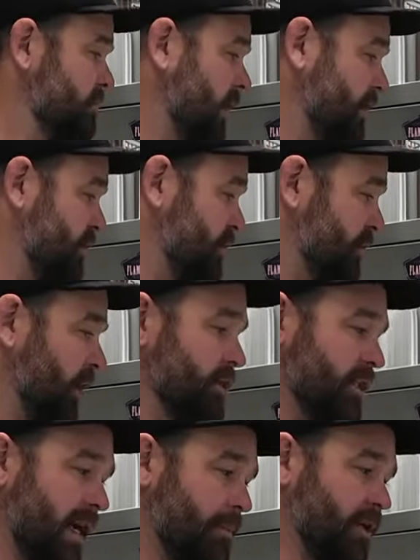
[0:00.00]
It just shows
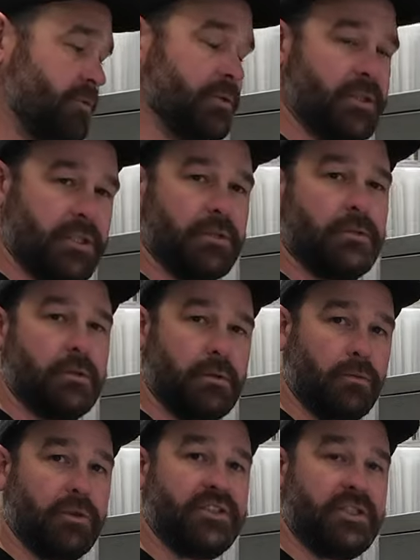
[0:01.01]
you how much
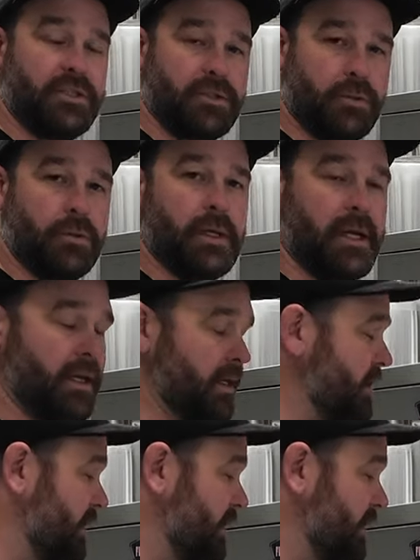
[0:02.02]
residual heat